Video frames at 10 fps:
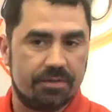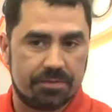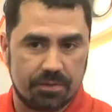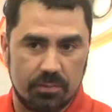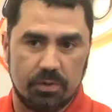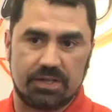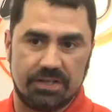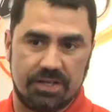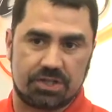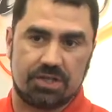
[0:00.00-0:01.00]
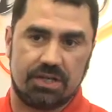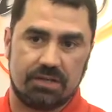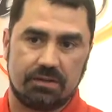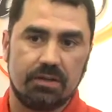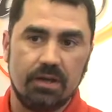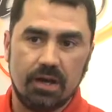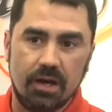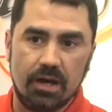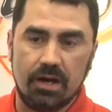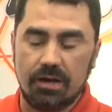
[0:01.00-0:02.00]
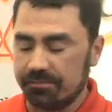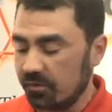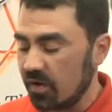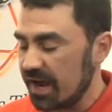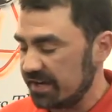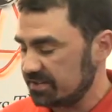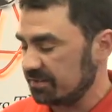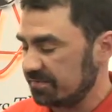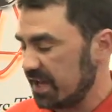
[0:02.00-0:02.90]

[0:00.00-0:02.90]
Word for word: thermal conditioning, uh, varieties of